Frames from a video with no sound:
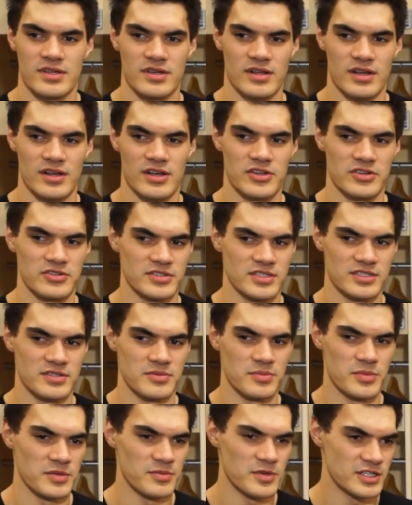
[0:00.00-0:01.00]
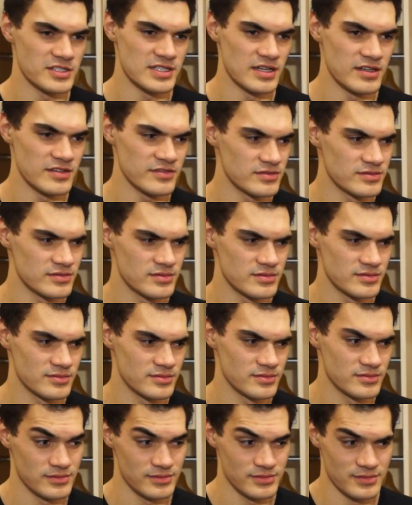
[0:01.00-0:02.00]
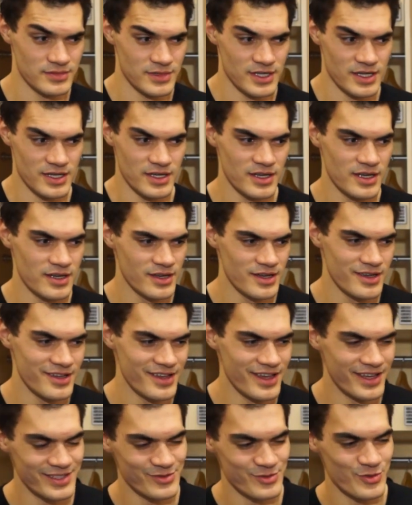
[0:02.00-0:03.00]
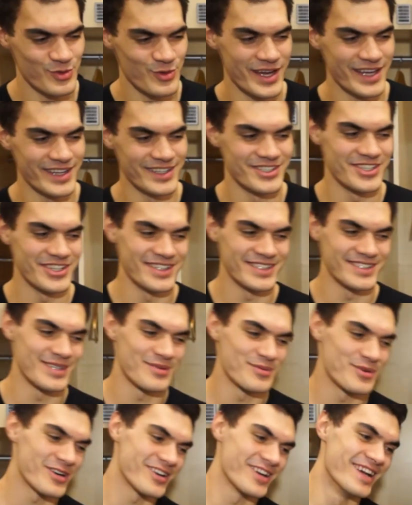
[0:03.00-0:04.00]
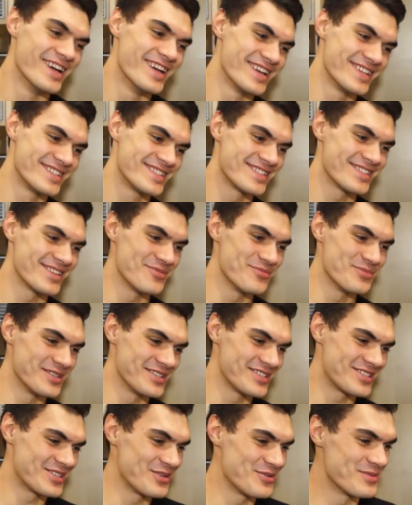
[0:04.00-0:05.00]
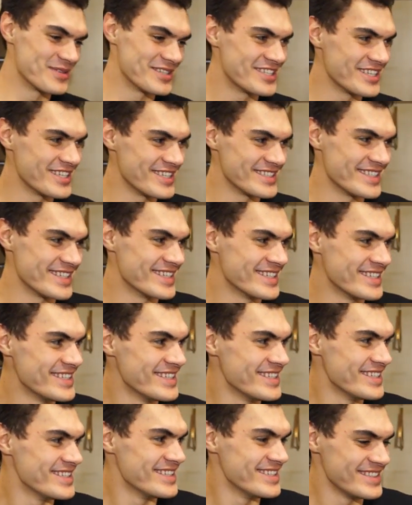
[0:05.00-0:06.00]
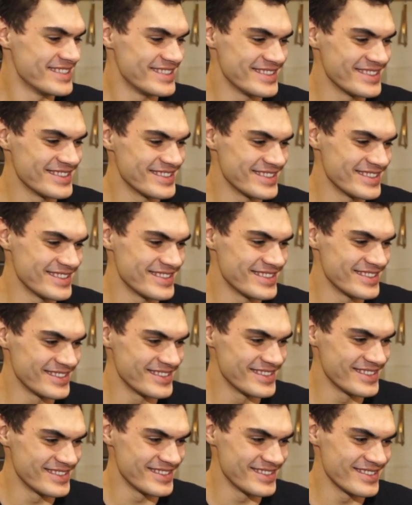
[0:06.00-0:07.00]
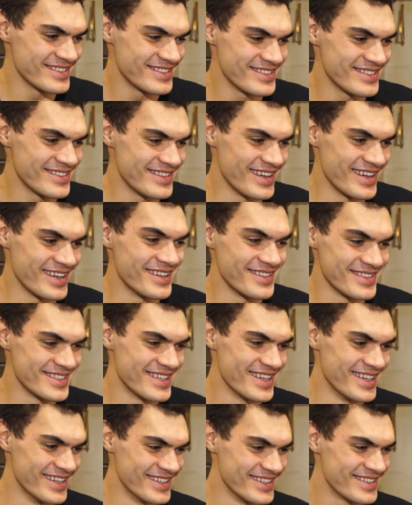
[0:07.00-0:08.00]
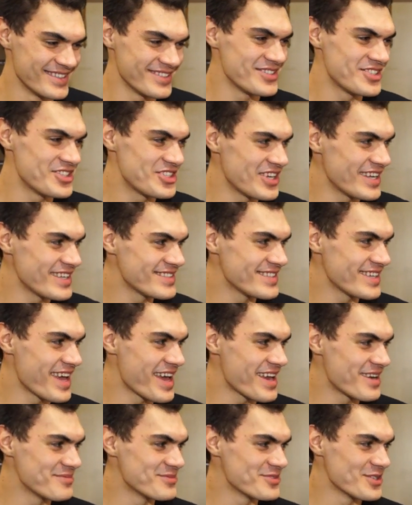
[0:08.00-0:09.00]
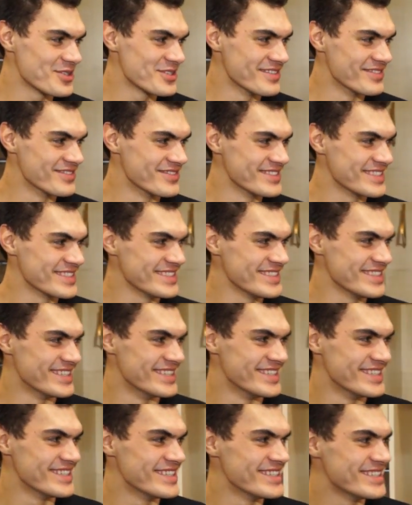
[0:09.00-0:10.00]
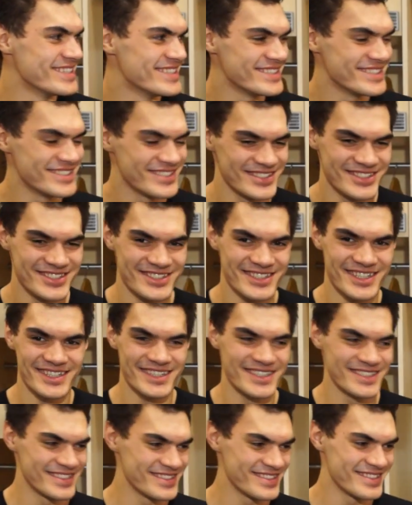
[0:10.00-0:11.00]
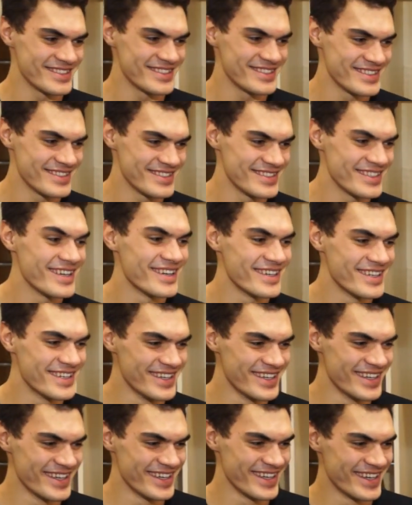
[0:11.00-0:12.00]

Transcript: I learned just to be myself. That's way cheesy, bro. It's super, super cheesy. We'll make that the headline back home, mate. Yeah. Cheesy Adams. Adams lays on the cheese. Yeah.